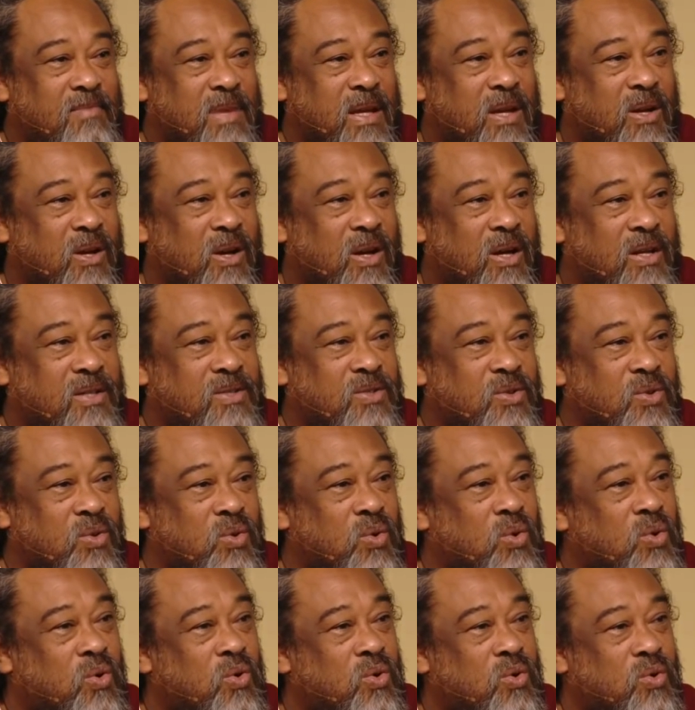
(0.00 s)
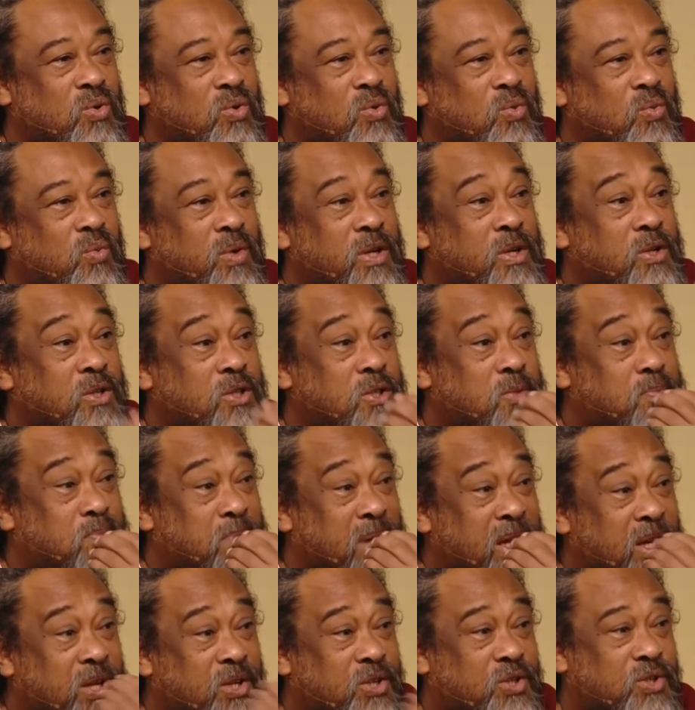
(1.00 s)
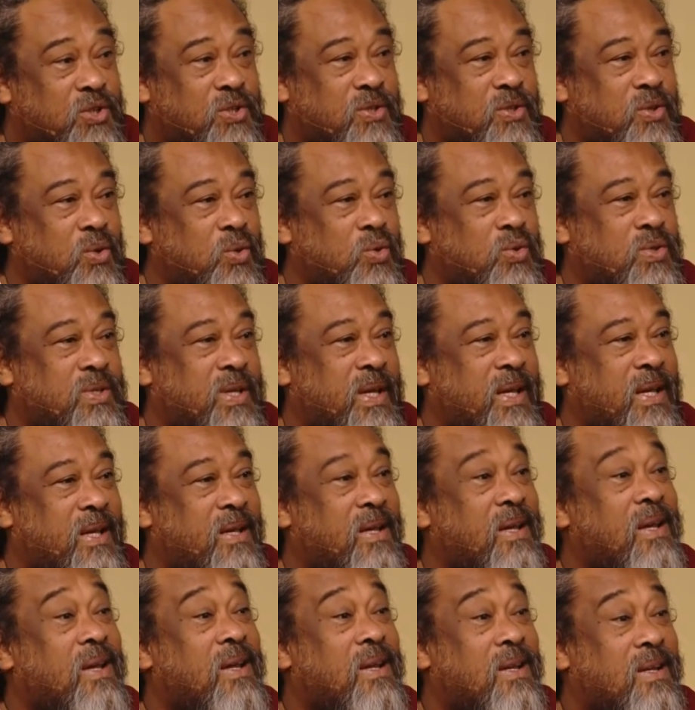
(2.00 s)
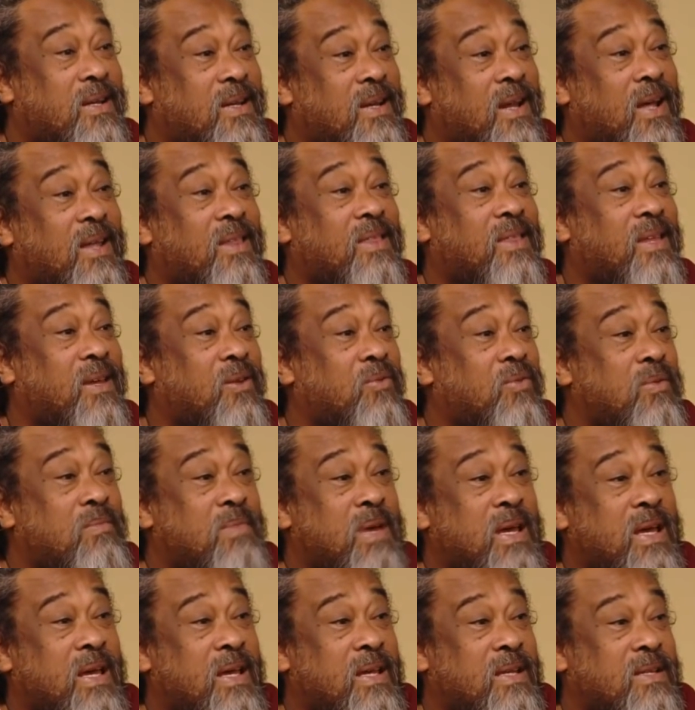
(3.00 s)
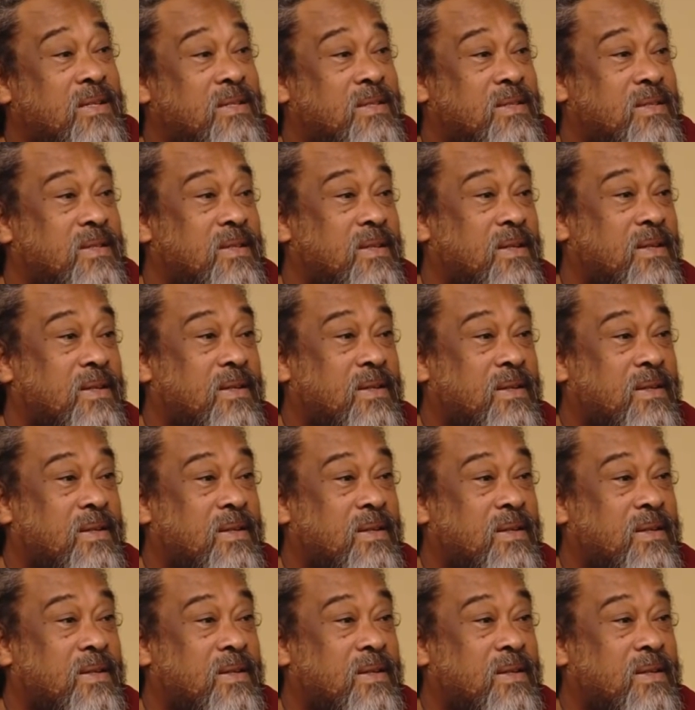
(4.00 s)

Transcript: Because you, with speech, you say, nothing remains.